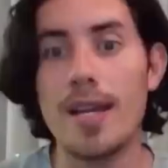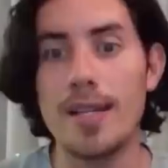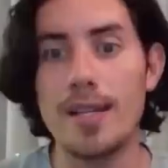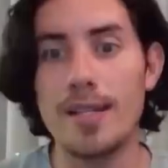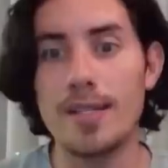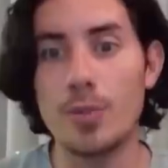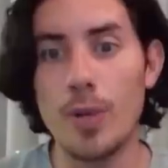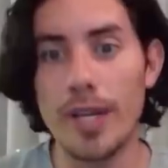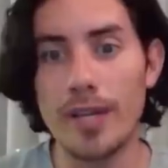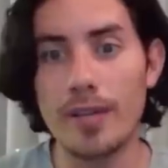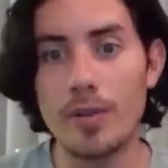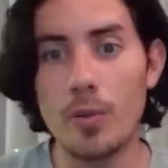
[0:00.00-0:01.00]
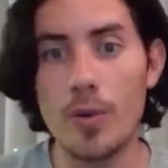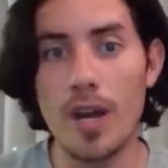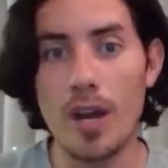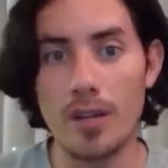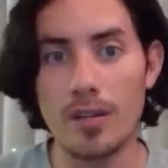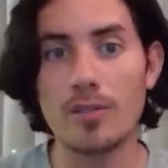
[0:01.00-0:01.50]
in this week we
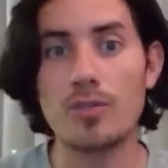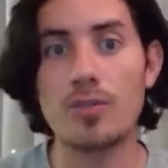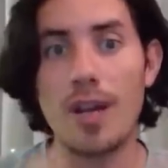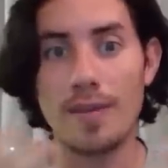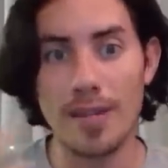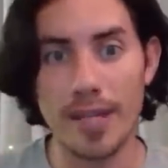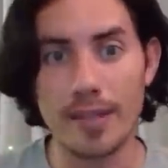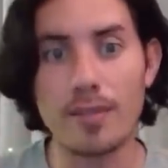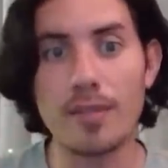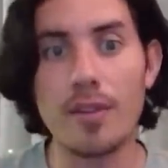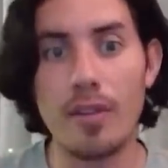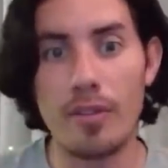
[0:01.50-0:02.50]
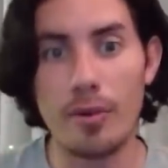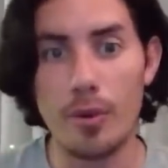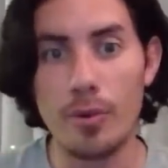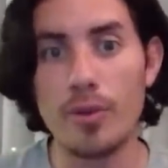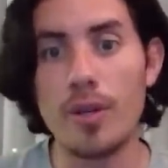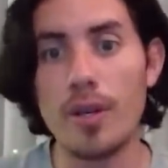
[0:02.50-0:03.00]
are traveling
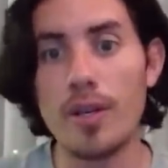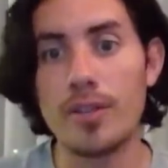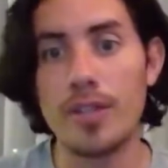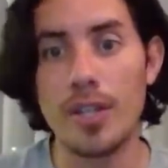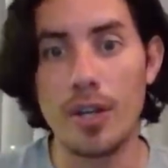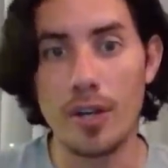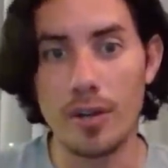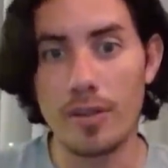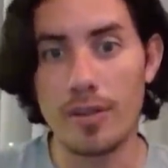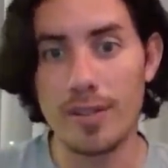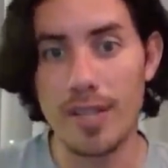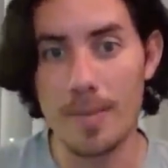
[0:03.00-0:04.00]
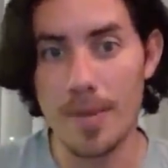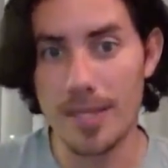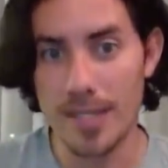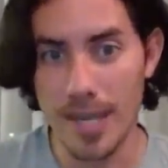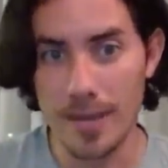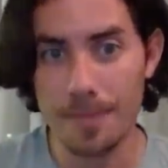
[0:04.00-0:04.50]
through the earth day
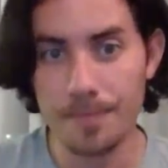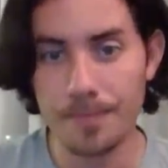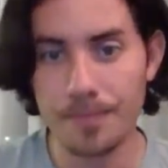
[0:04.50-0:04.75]
by day.